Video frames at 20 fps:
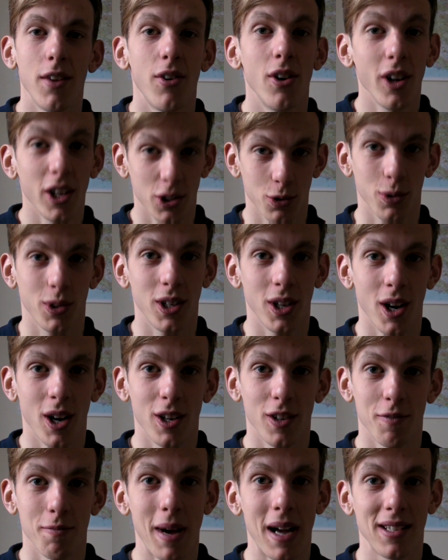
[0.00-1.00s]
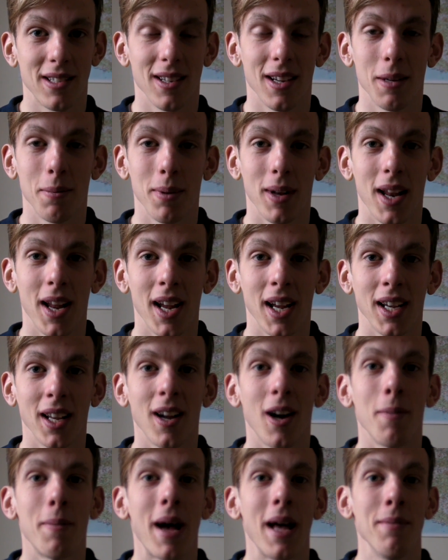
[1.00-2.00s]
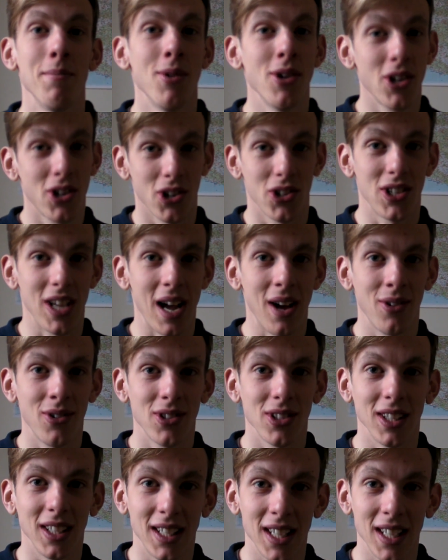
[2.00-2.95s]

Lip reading: If you liked what you heard of Matt and I playing in our band Monitor Sound at the